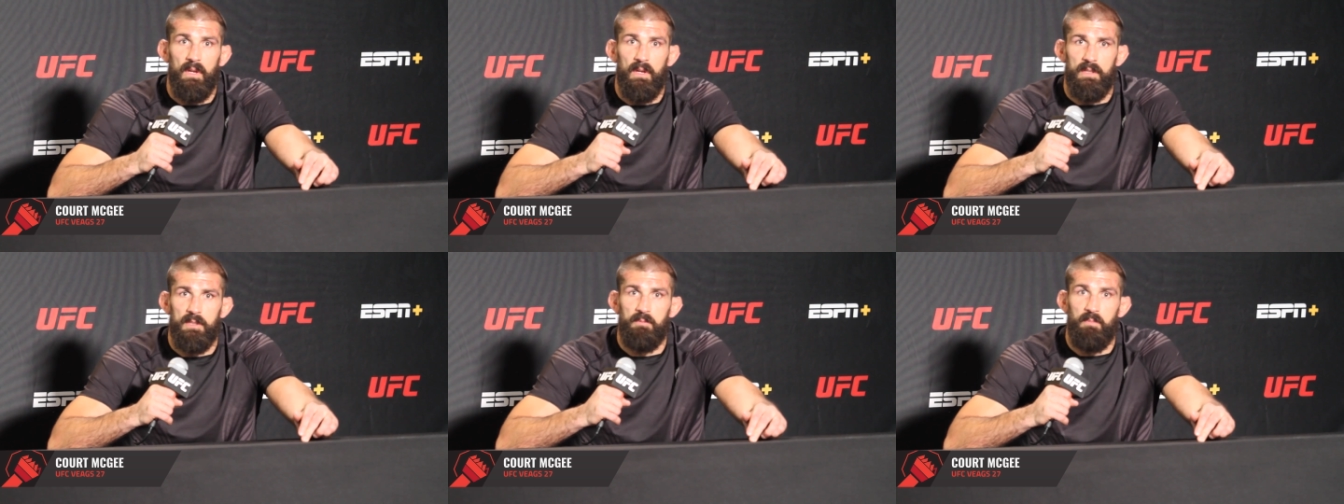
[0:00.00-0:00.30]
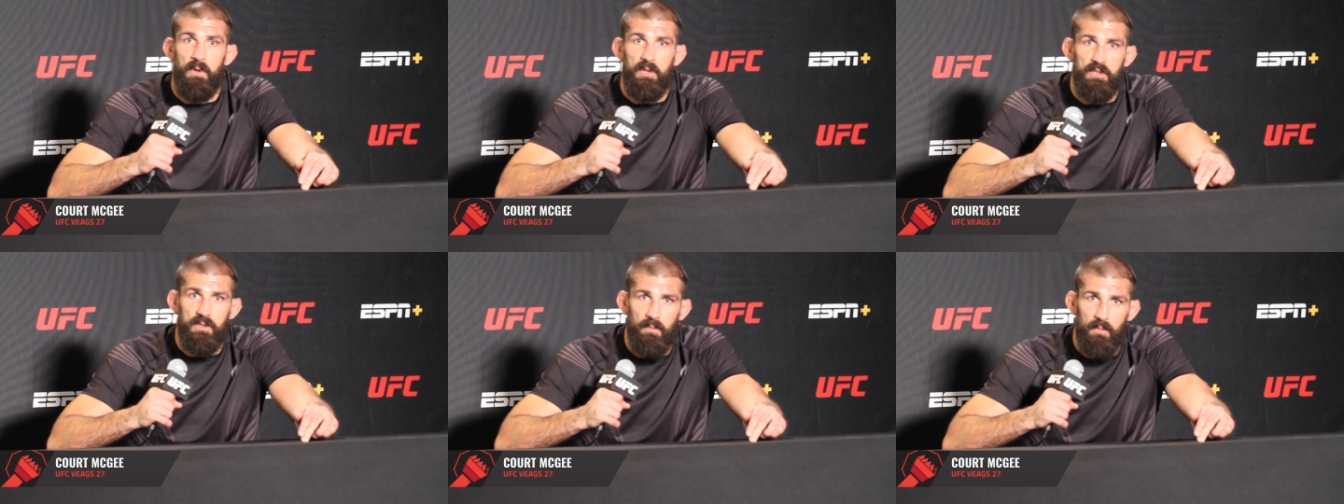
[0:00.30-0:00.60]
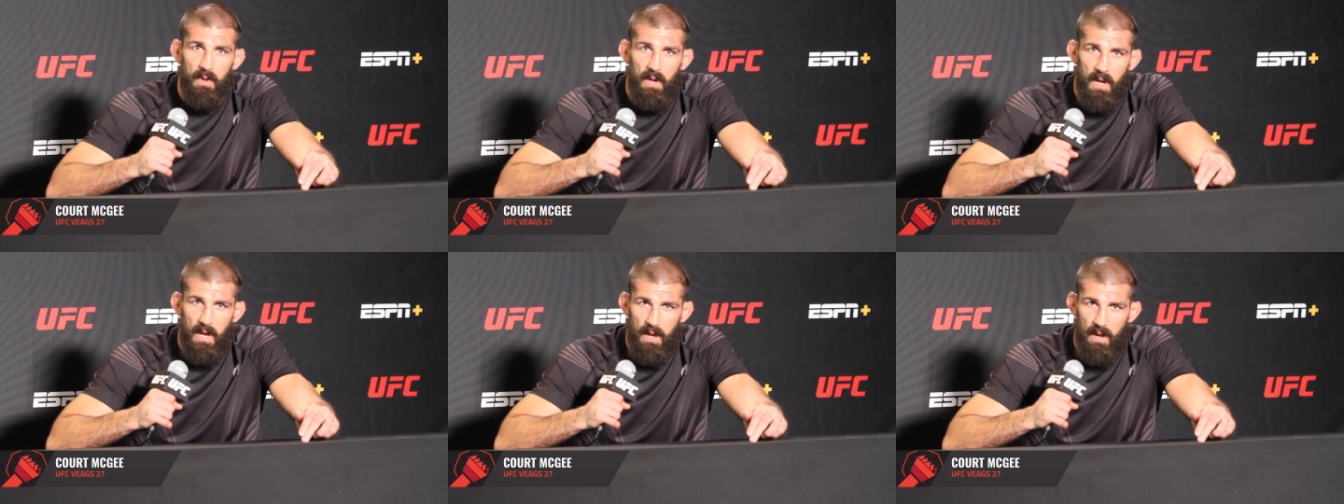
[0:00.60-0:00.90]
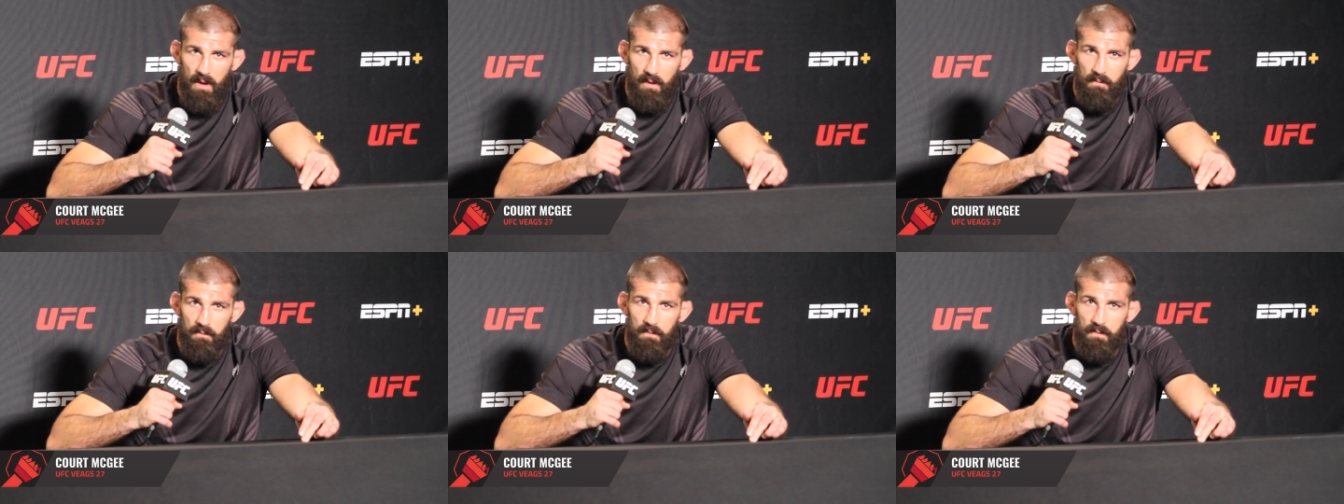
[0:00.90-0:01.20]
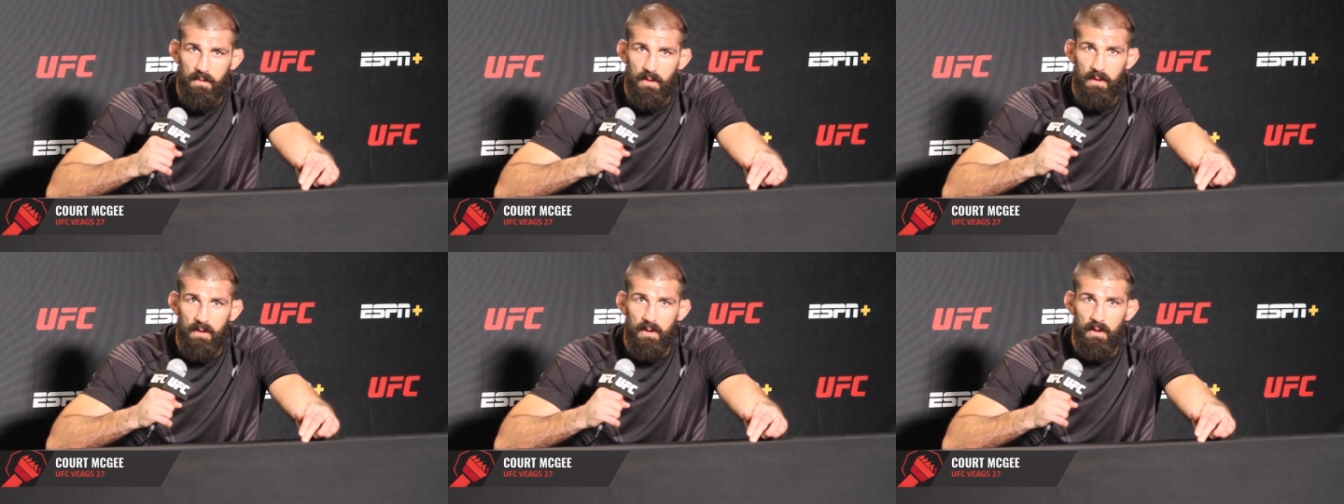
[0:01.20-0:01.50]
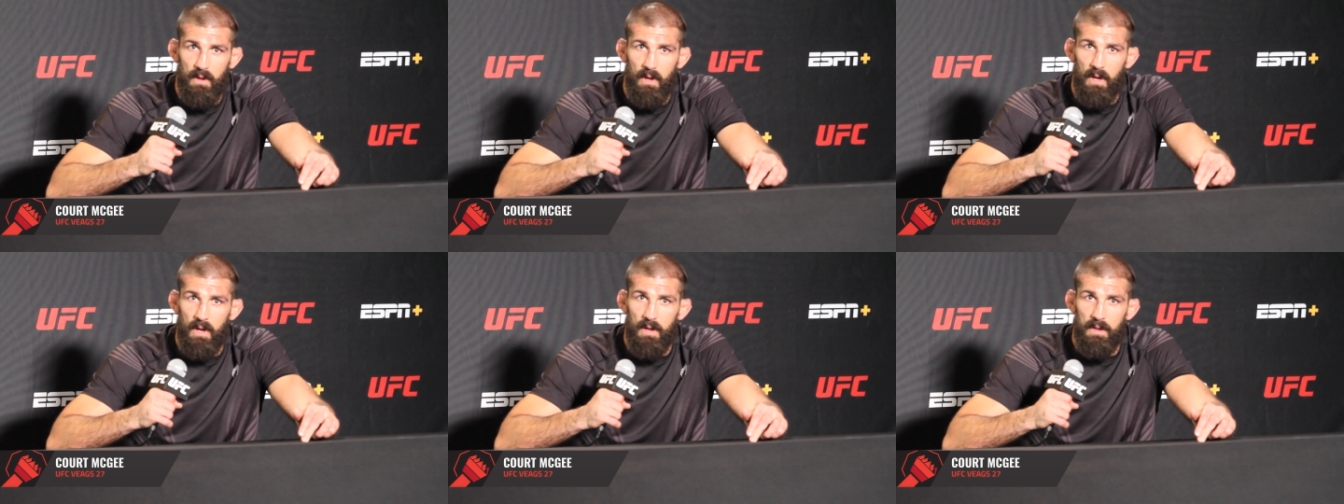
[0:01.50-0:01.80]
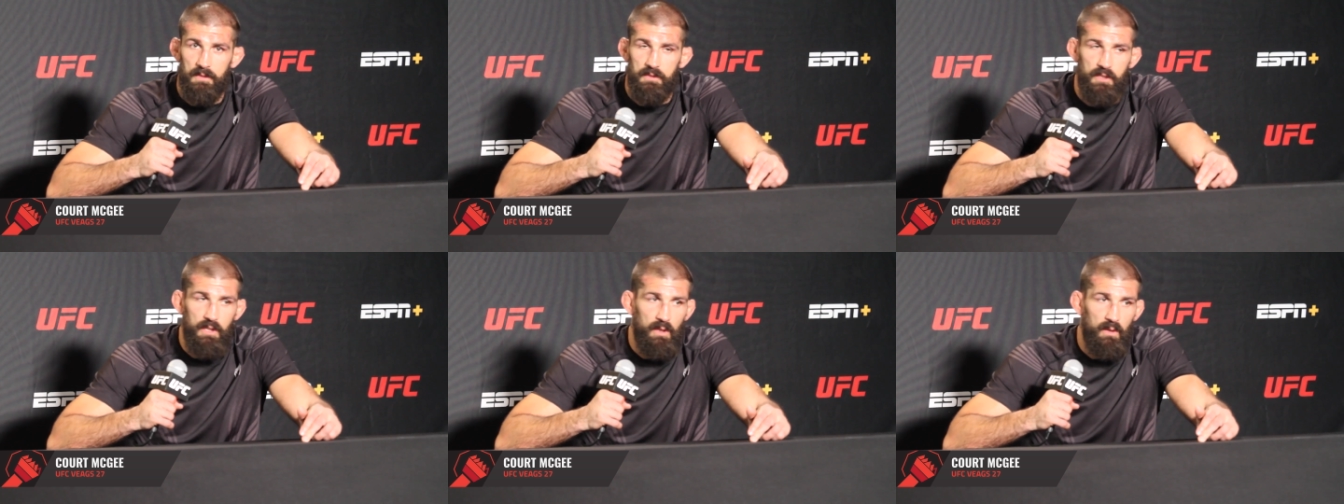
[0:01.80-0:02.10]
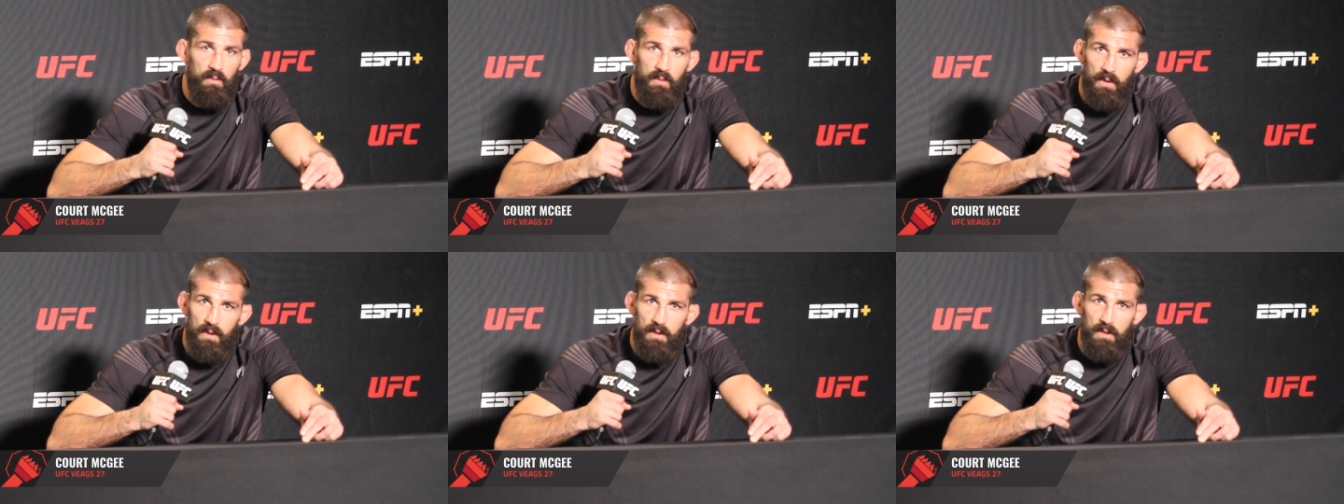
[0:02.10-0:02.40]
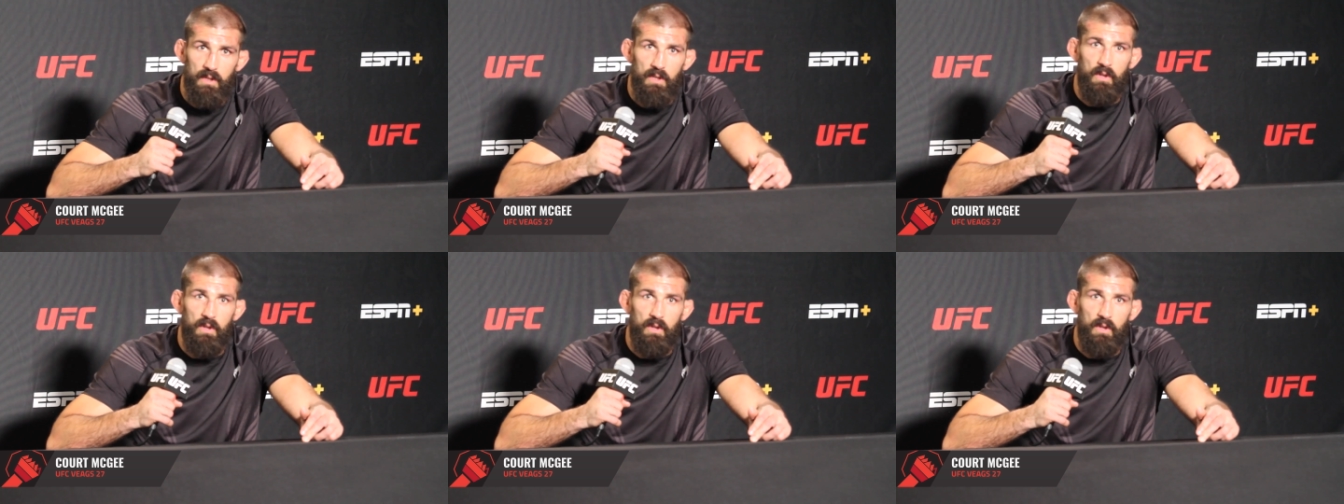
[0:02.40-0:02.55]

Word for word: especially when I have uh, children,